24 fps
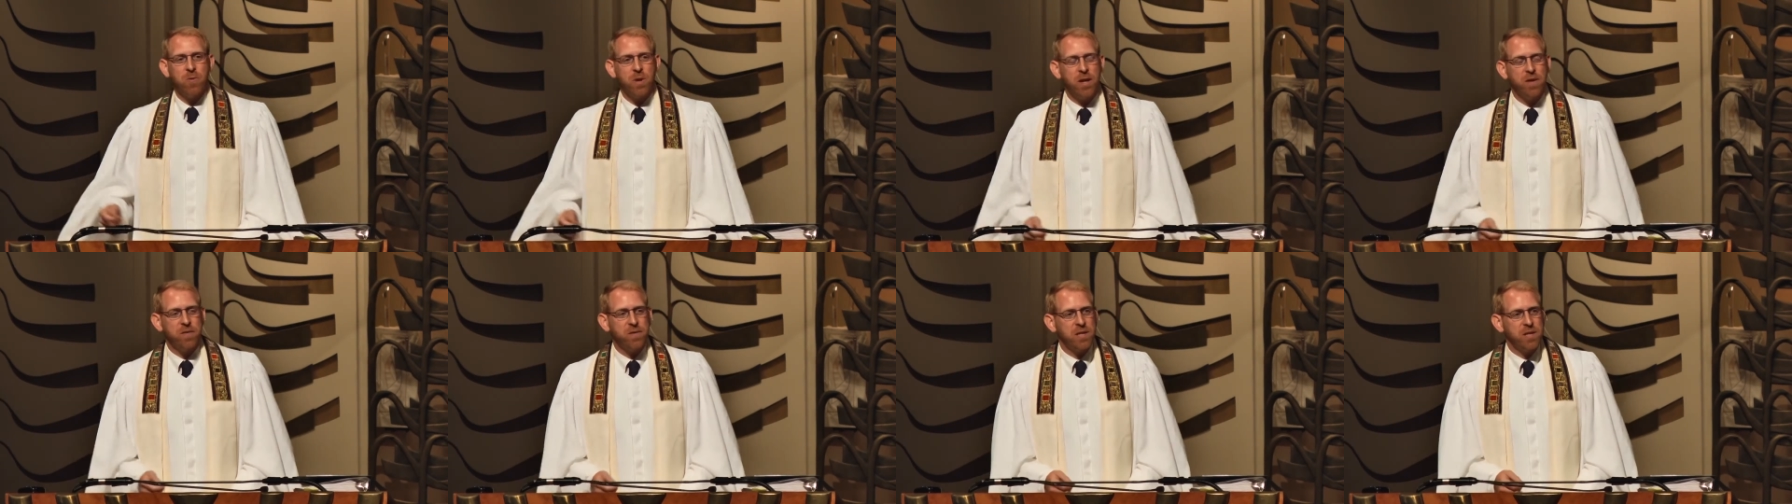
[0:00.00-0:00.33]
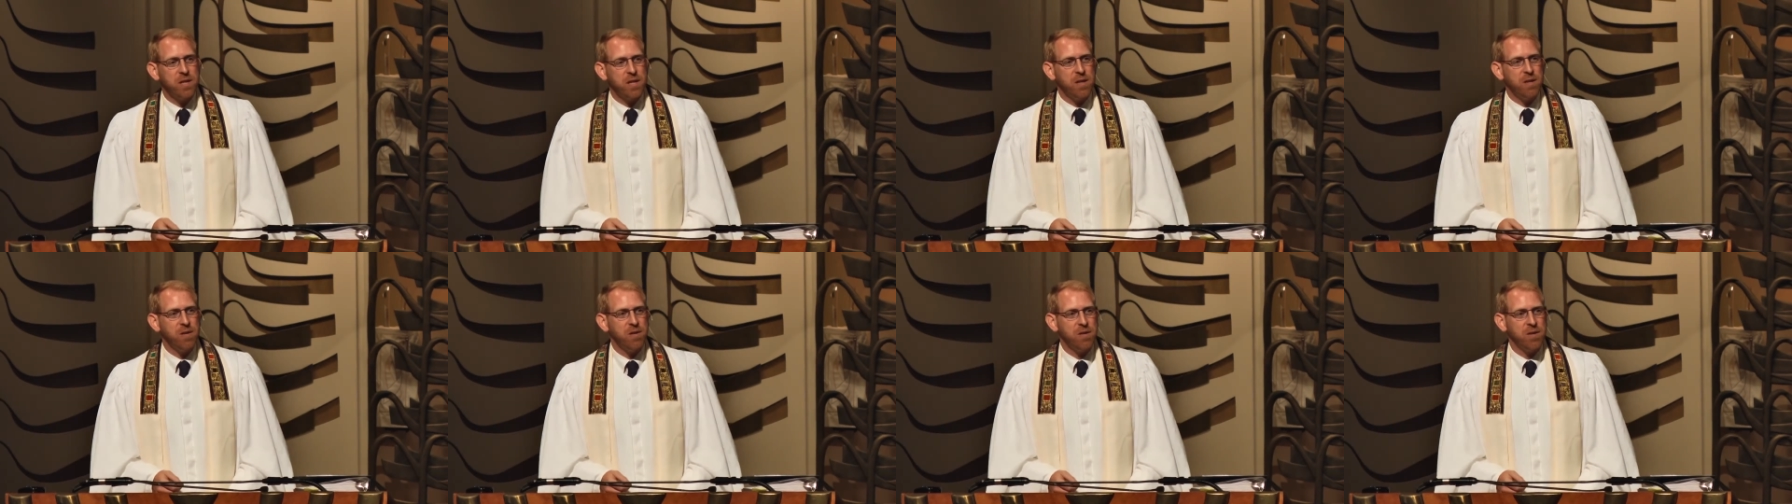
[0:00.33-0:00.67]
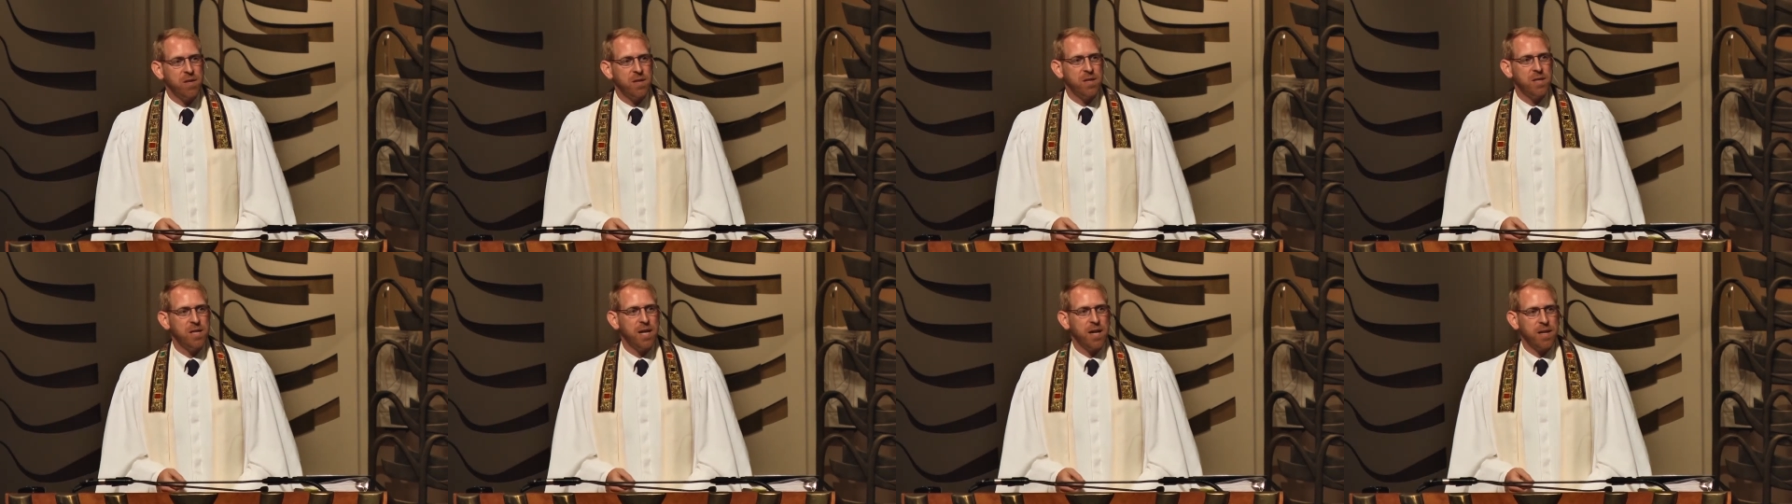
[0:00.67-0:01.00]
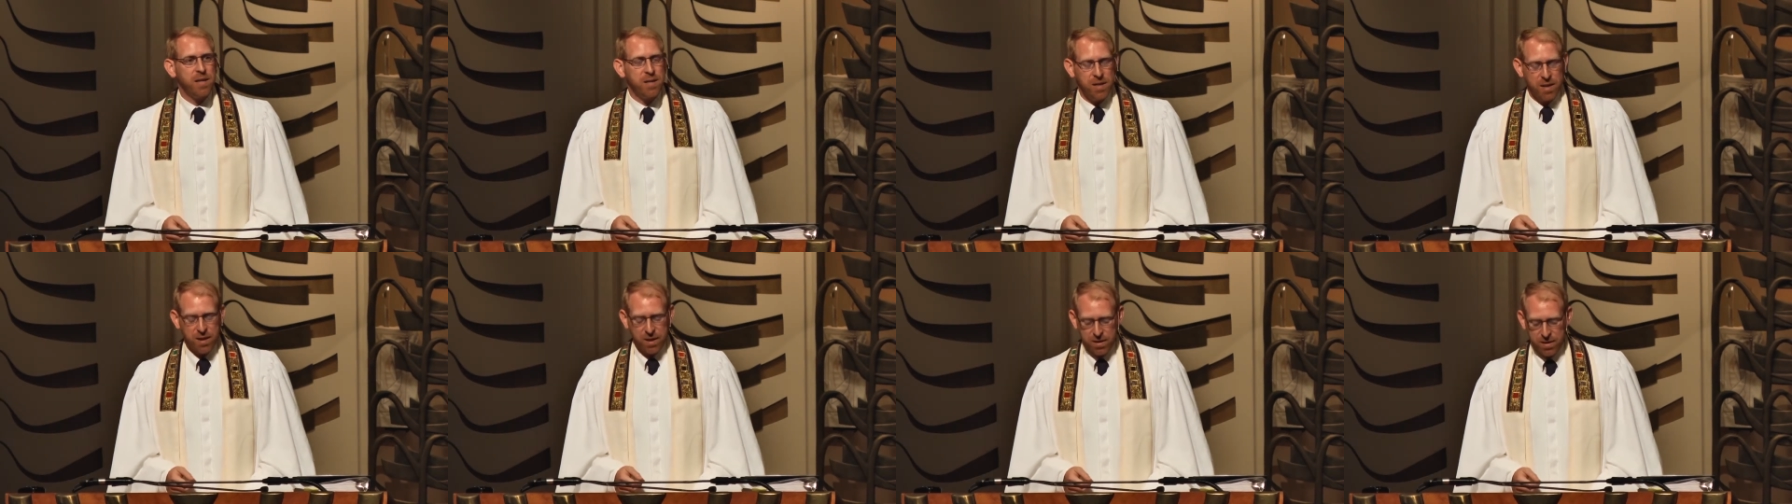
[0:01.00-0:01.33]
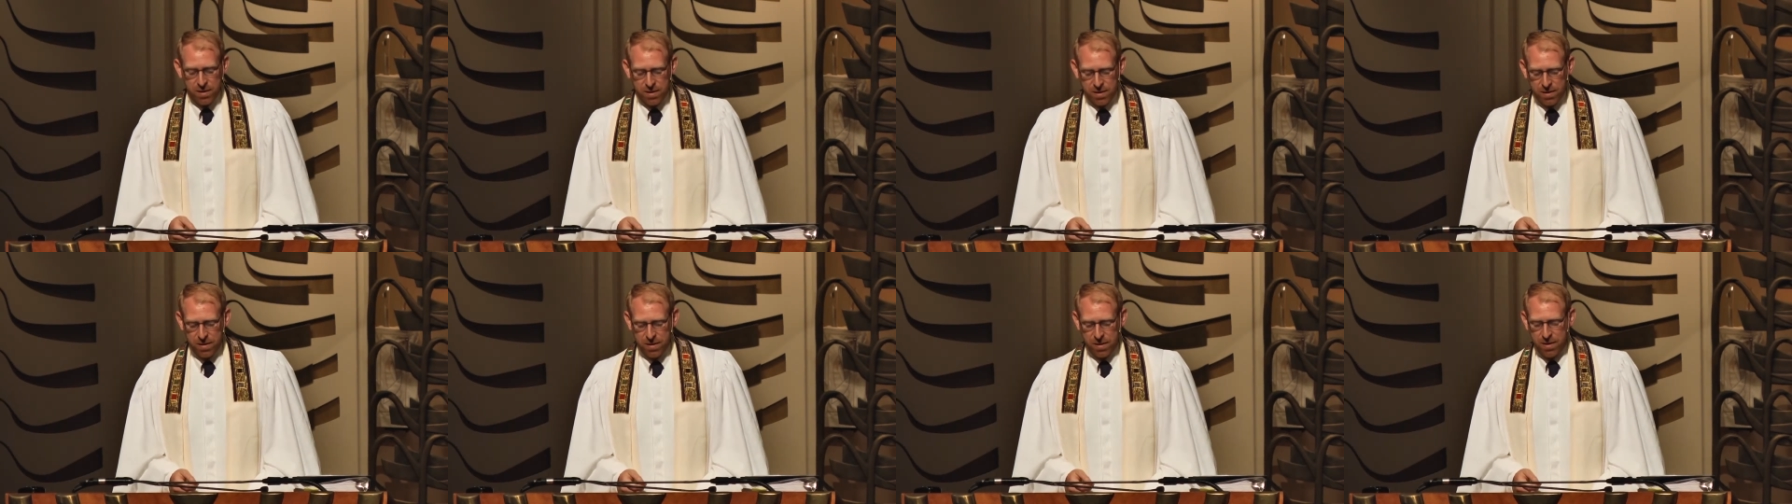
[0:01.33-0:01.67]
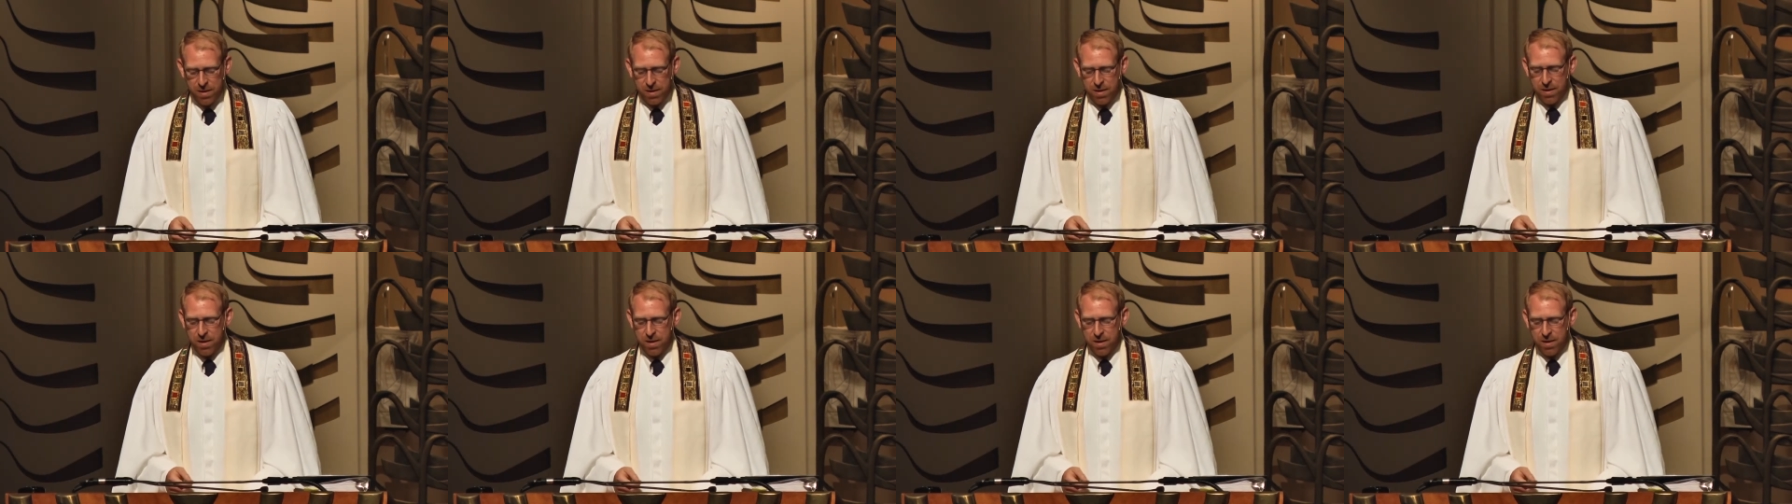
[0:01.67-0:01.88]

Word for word: array of skills and techniques,